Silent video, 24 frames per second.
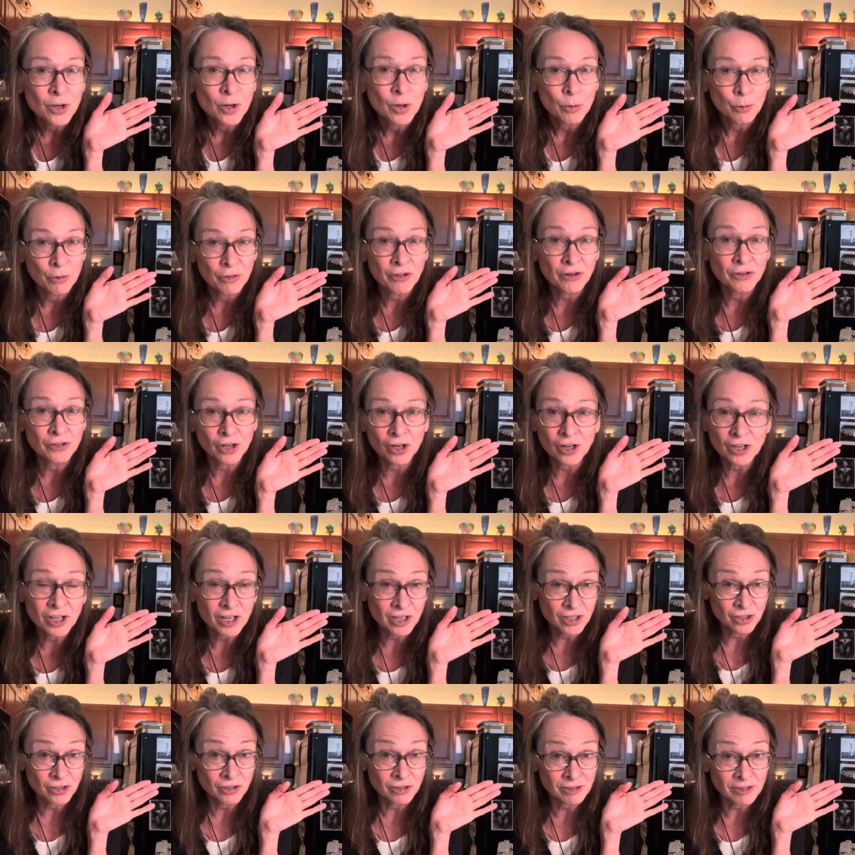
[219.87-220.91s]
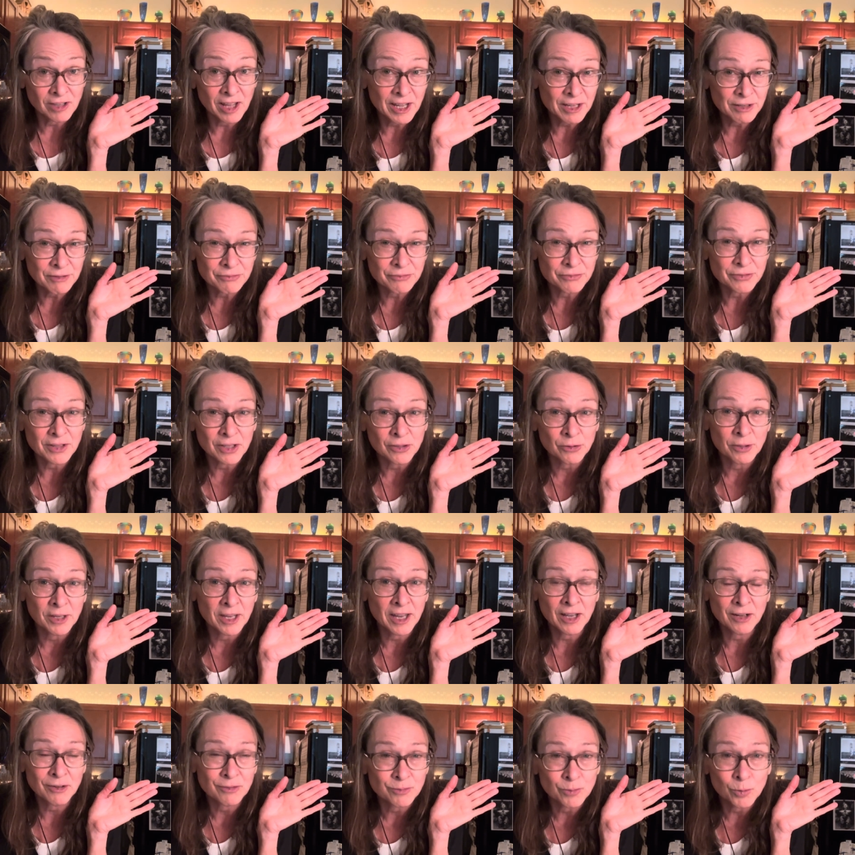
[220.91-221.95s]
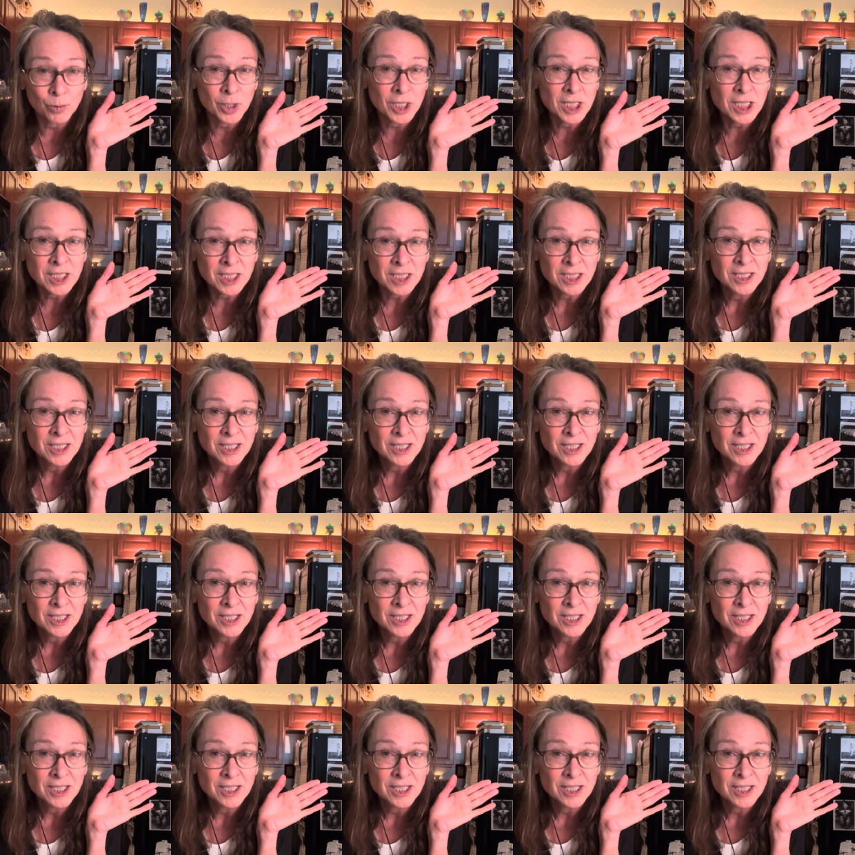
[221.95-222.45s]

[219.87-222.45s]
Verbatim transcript: or the narc in your life that you can't avoid,